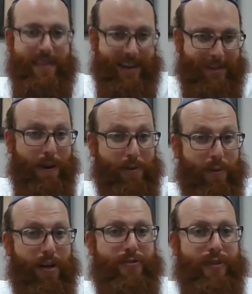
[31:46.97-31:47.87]
Gets paid
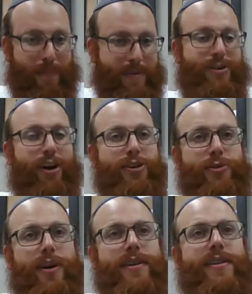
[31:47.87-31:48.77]
well for it, but it's hard
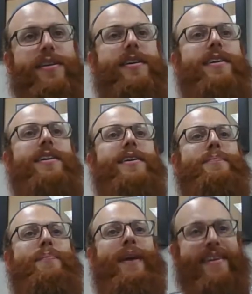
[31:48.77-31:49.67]
work.
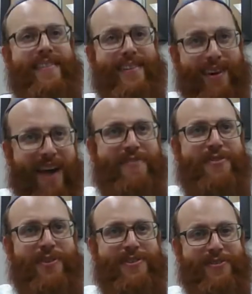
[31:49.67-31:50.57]
But
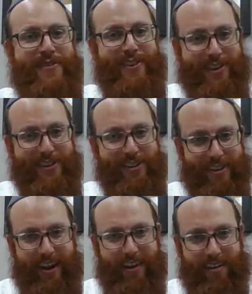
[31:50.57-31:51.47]
afterwards you feel good. You
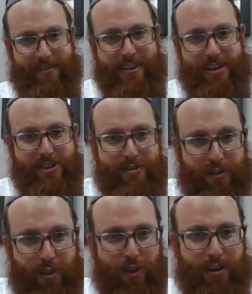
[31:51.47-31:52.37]
look at a finished
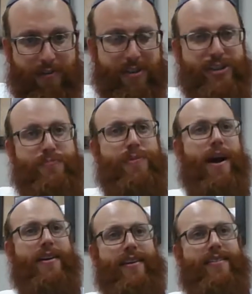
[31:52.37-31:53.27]
floor and the finished
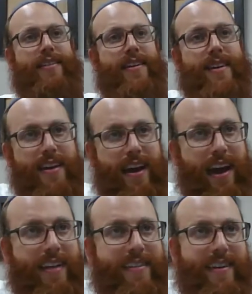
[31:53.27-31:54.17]
product,
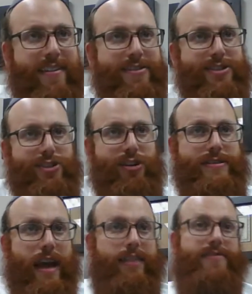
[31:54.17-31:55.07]
and there's a certain
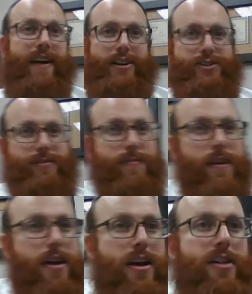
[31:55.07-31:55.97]
satisfaction.
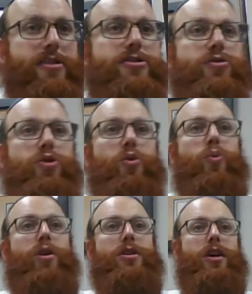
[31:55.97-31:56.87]
The
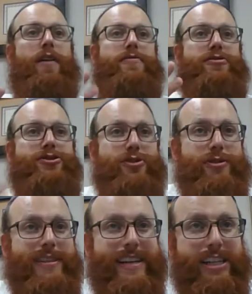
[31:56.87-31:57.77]
work of the
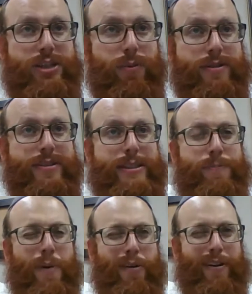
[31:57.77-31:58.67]
Jews in Egypt was
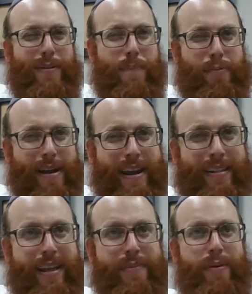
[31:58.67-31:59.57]
spirit-breaking labor.